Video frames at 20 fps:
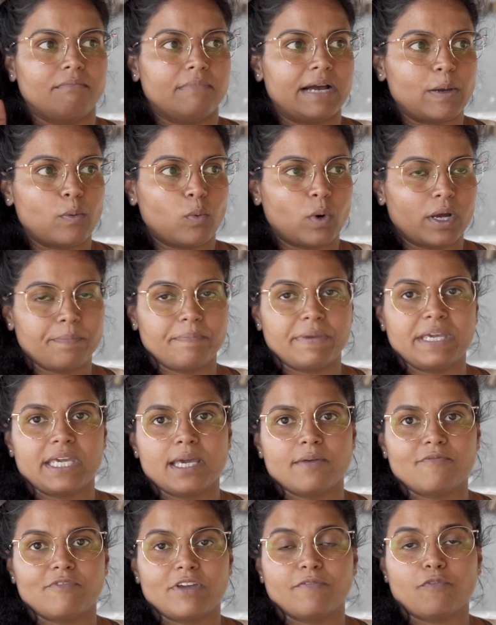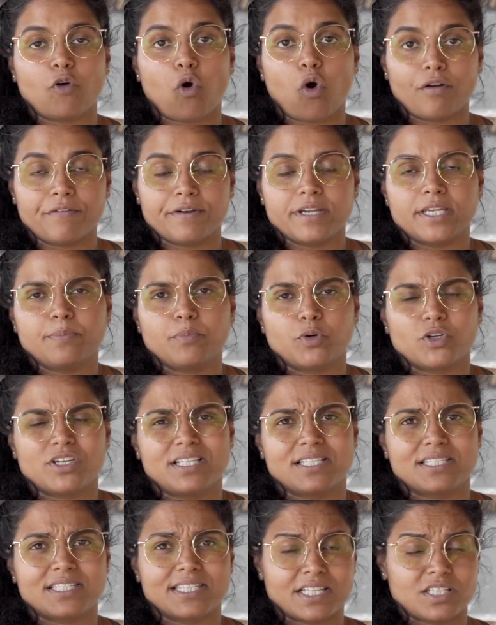by 1 p.m., we have already put
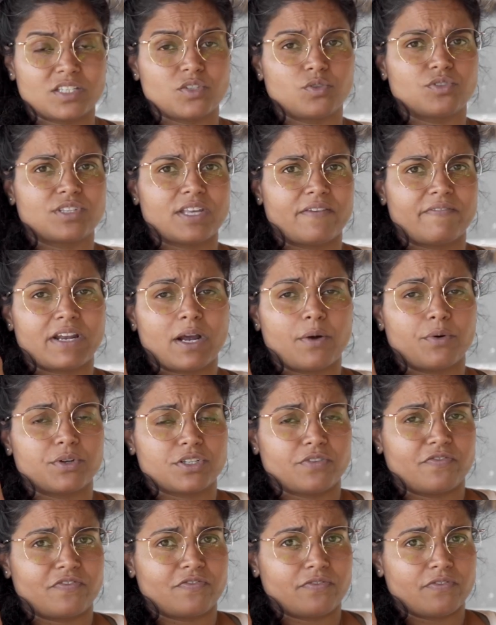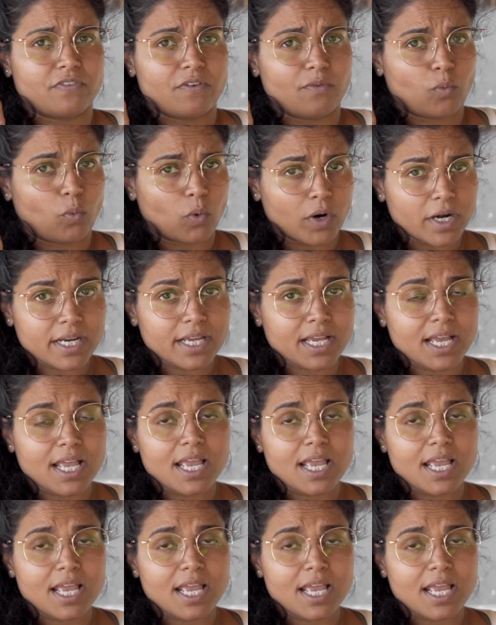in six to seven hours of work